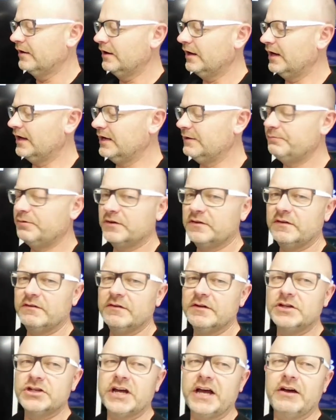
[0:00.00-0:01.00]
and he puts you
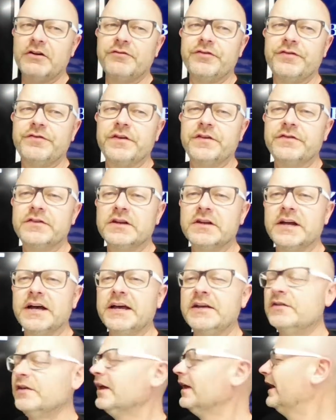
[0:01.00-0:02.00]
in jail for 50
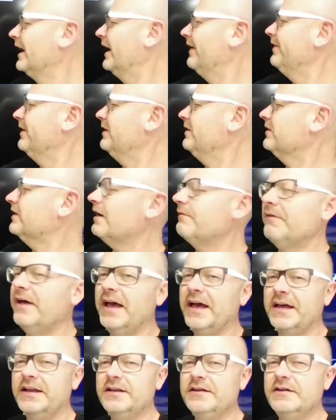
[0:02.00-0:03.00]
days, and then you come
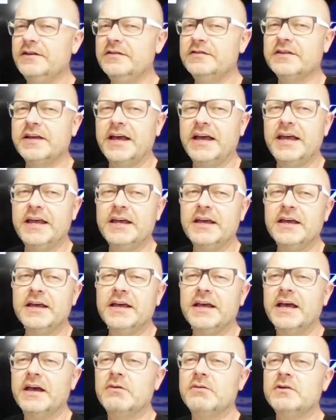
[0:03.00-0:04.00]
out and you say
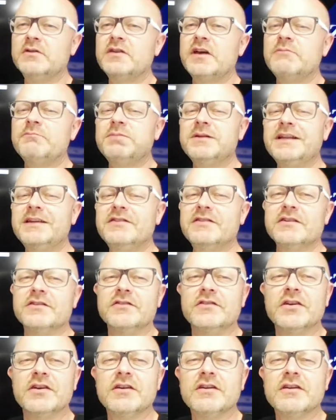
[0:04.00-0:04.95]
it was unpleasant.